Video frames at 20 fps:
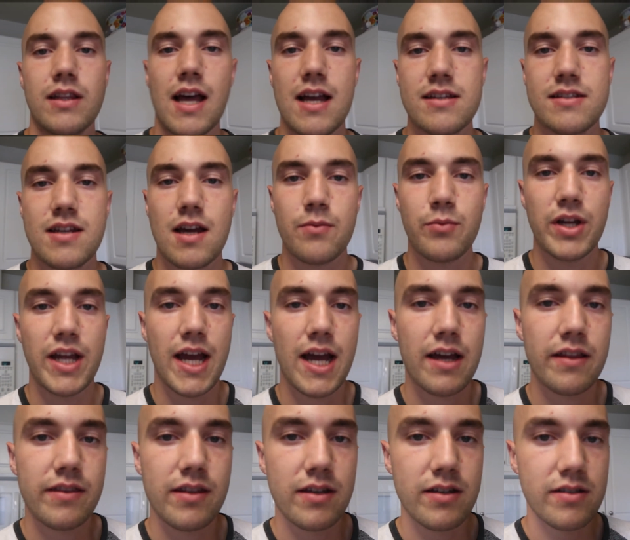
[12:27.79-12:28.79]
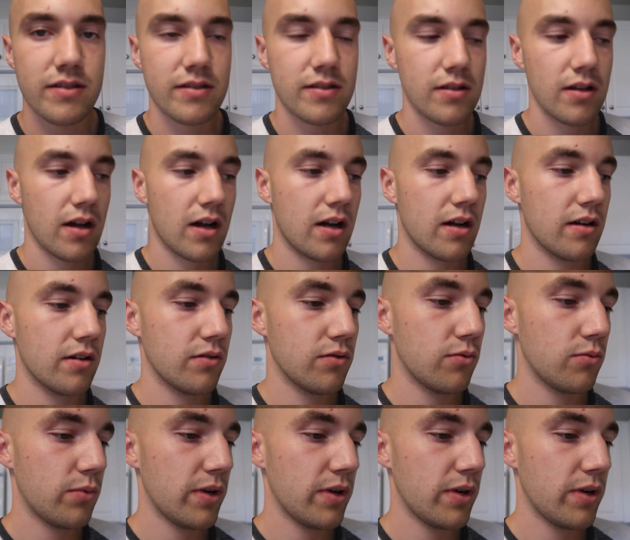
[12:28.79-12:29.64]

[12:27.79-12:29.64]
Last time we had this, uh,